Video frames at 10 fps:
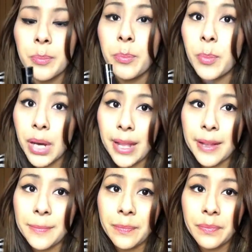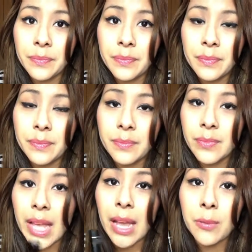But
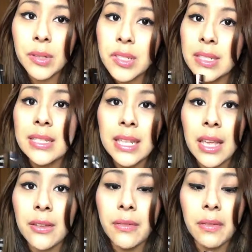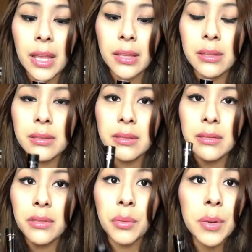I would just save like
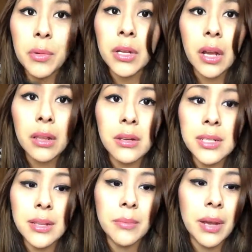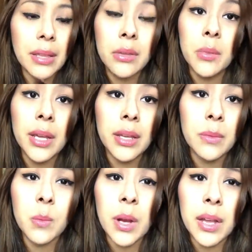three more dollars and buy the Wet
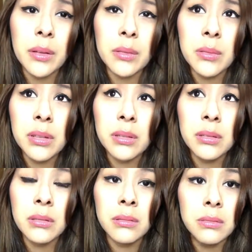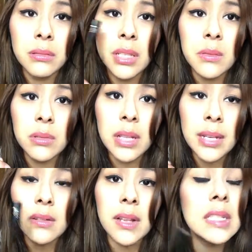and Wild liquid
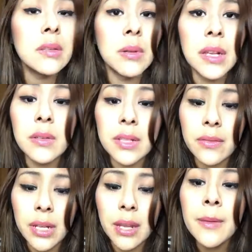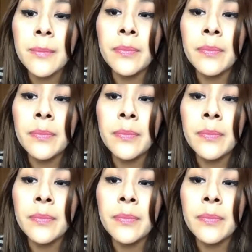liner. That's the one I use every day.